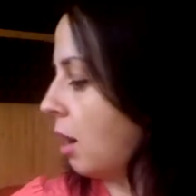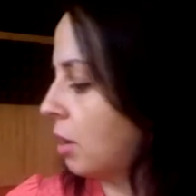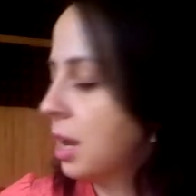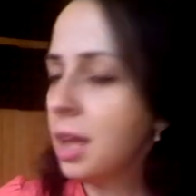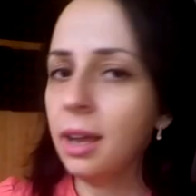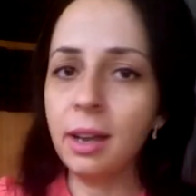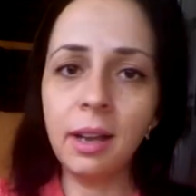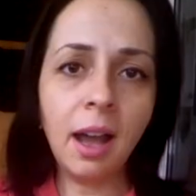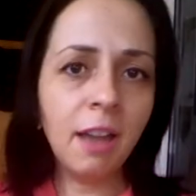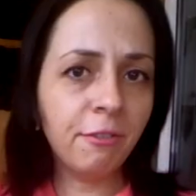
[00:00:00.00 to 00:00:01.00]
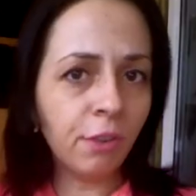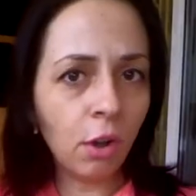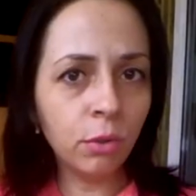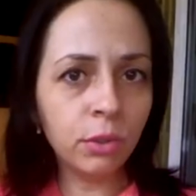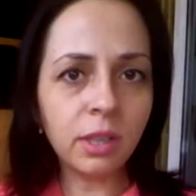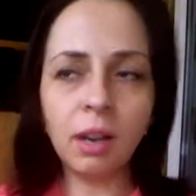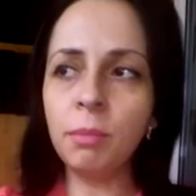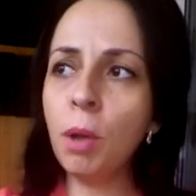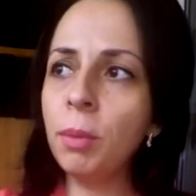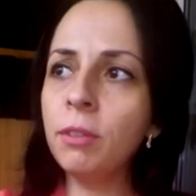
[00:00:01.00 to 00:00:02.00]
our iPhones,
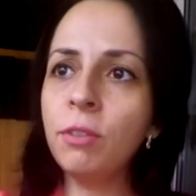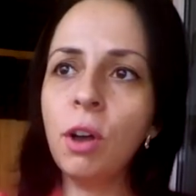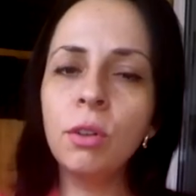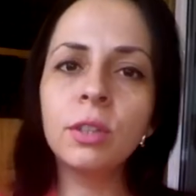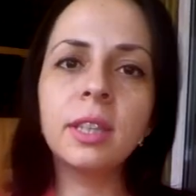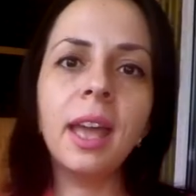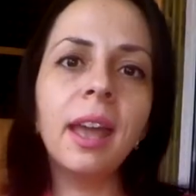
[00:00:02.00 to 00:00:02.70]
our mobile phones,